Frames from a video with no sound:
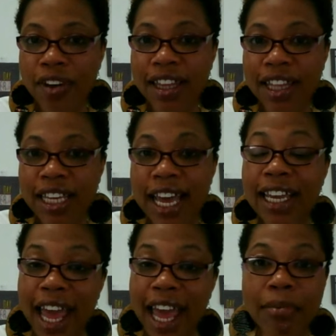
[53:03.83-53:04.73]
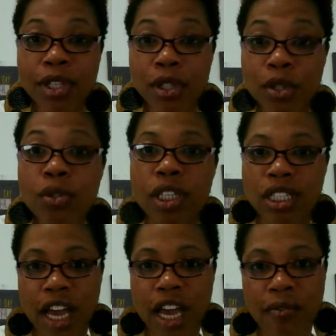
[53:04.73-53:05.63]
I think that can absolutely,
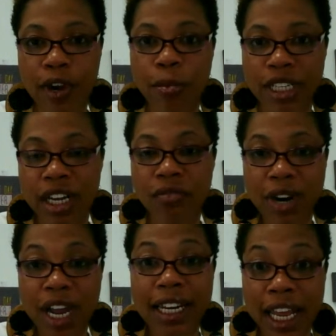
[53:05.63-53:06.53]
Tyrell, be done right